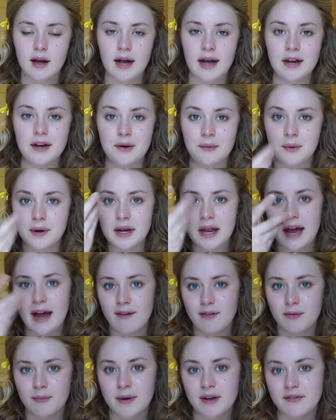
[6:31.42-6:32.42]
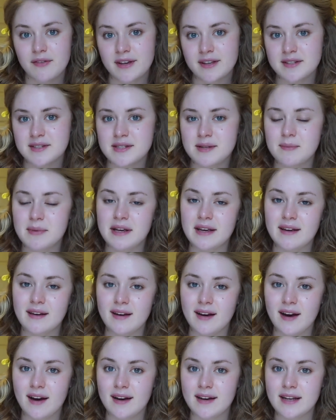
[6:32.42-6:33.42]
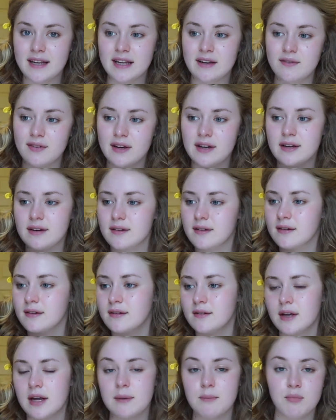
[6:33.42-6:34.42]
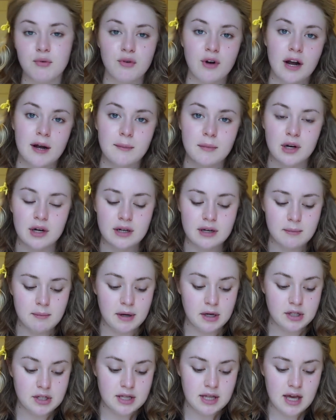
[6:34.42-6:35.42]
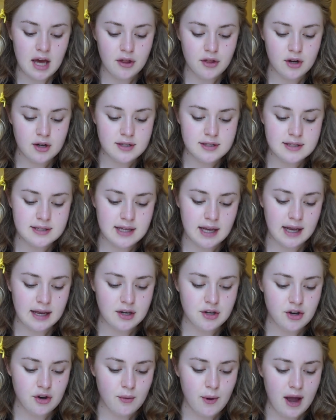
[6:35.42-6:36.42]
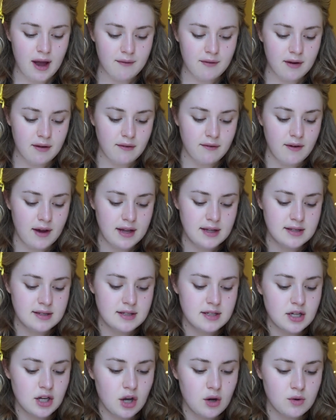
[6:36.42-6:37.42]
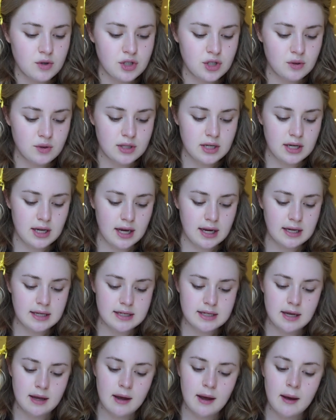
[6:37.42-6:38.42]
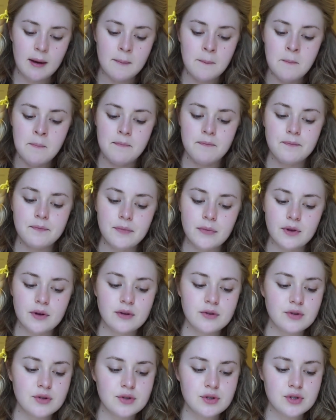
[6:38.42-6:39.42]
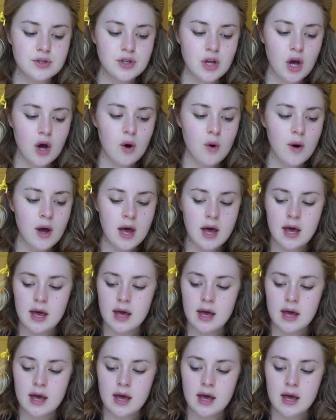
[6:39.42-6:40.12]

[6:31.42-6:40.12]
I don't want half of my face to be uneven in primer compared to the other, since I do have events to go to tonight. So